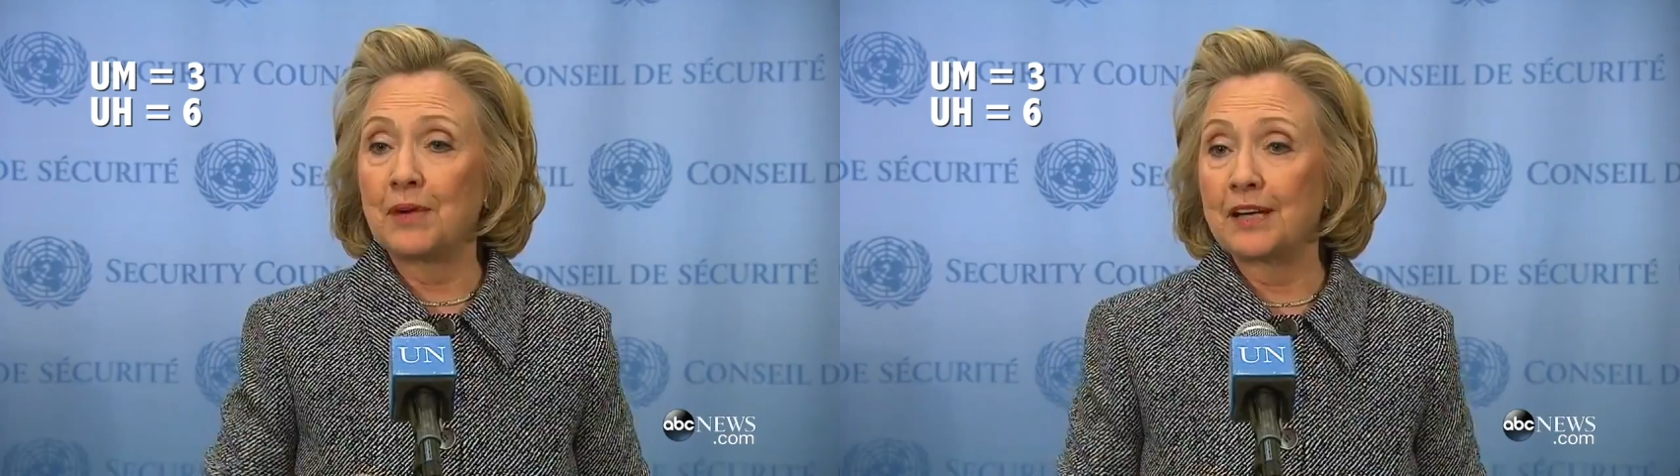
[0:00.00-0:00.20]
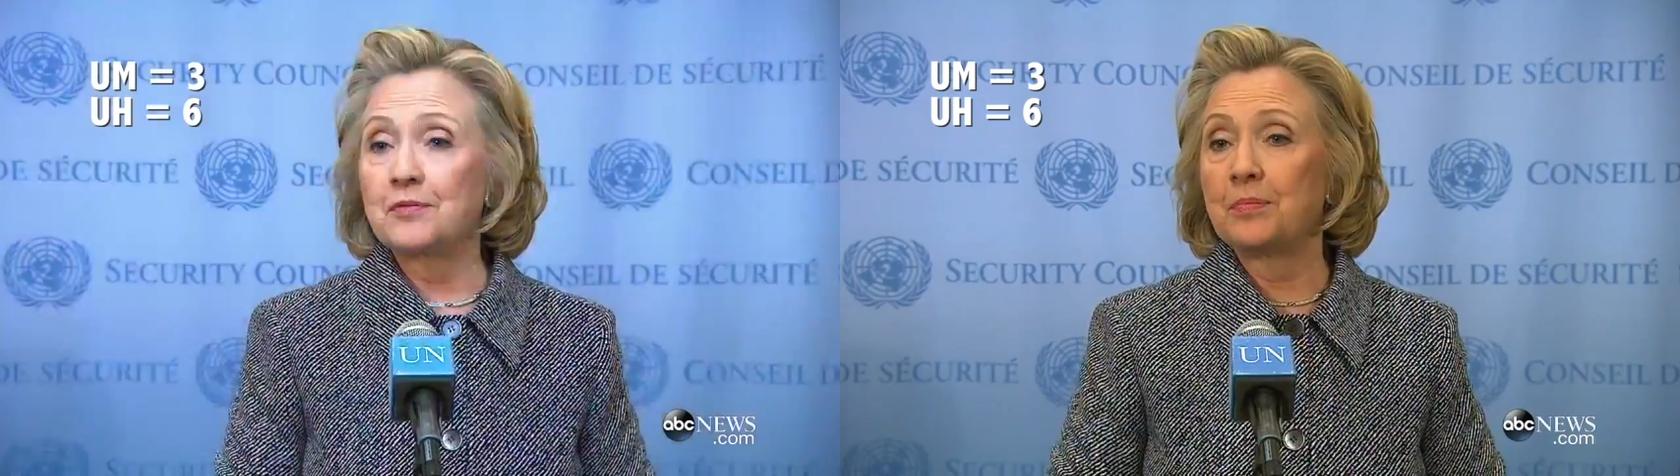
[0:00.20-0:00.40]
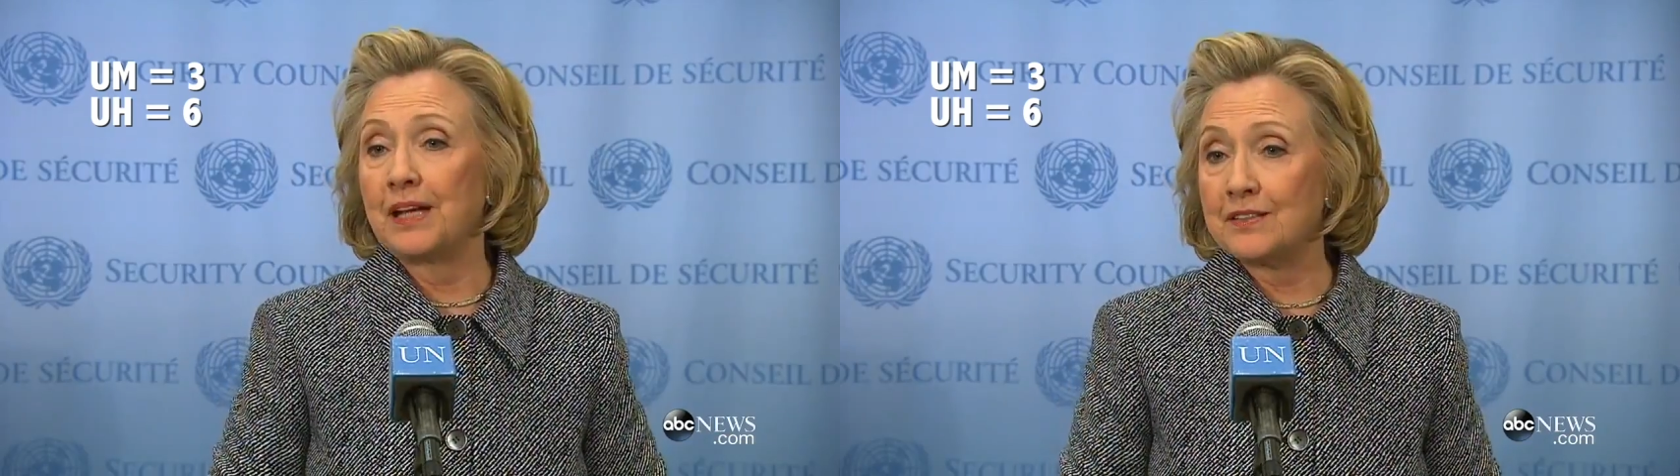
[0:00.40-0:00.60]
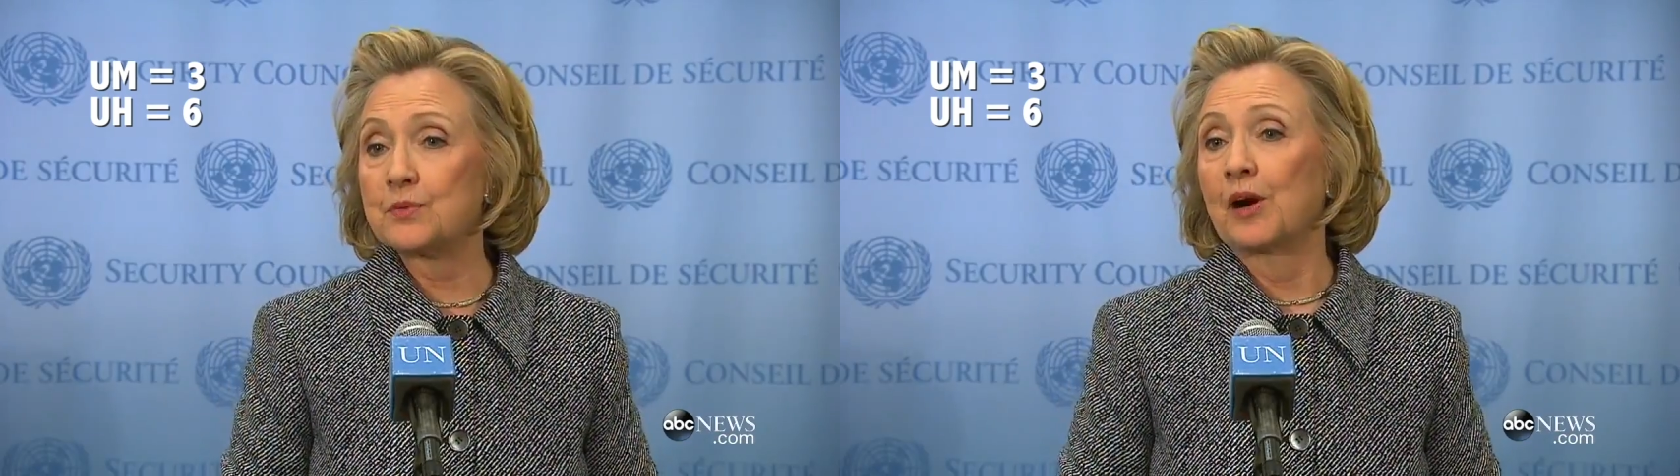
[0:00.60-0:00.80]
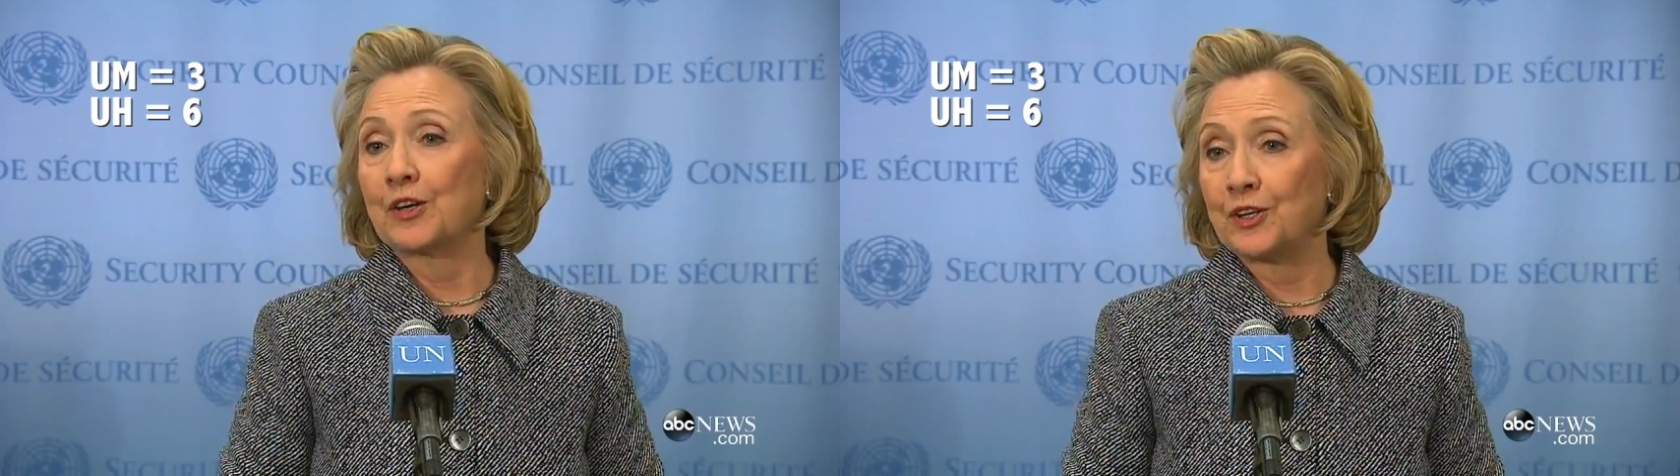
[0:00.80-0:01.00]
might have been
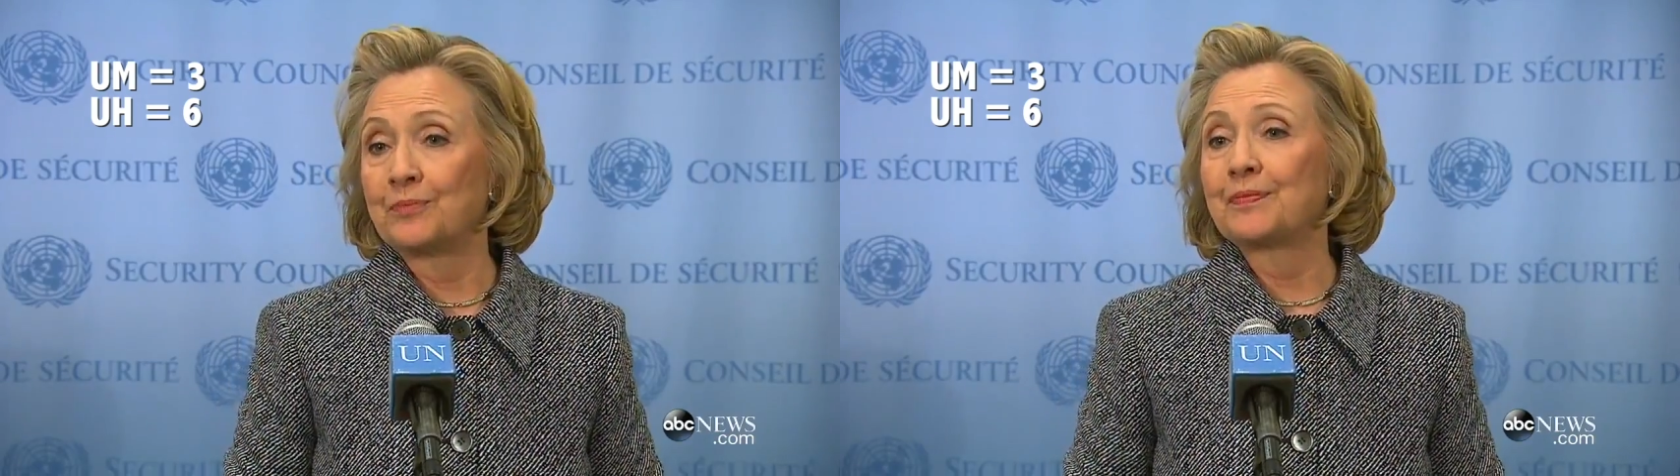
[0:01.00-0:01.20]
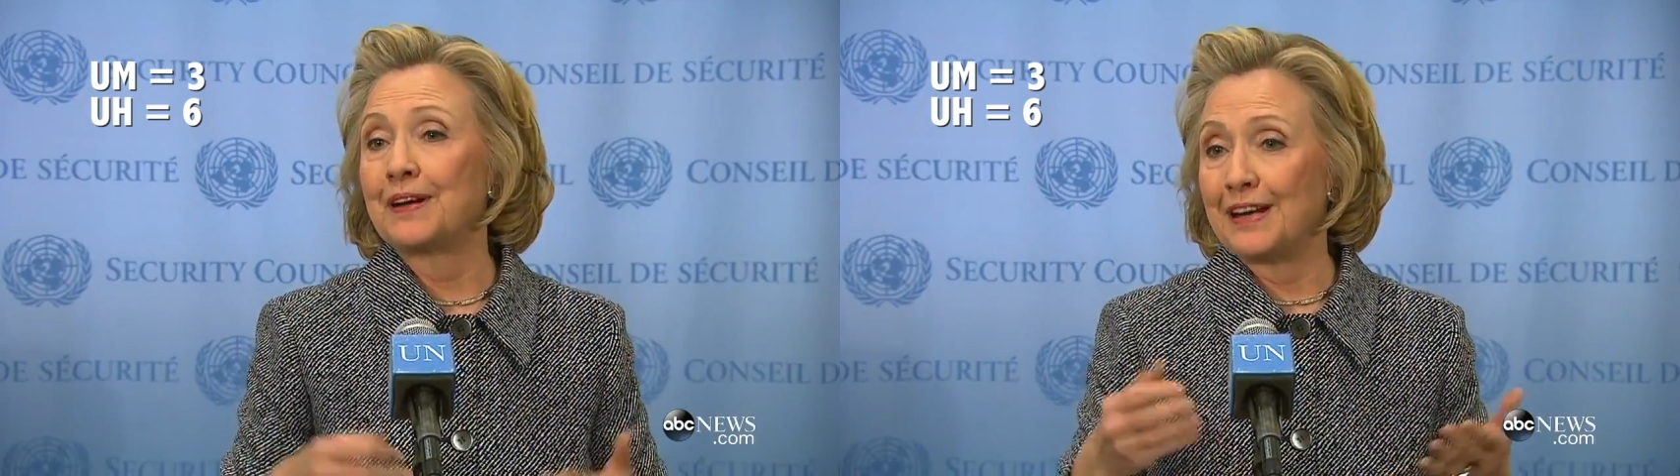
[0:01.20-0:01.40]
smarter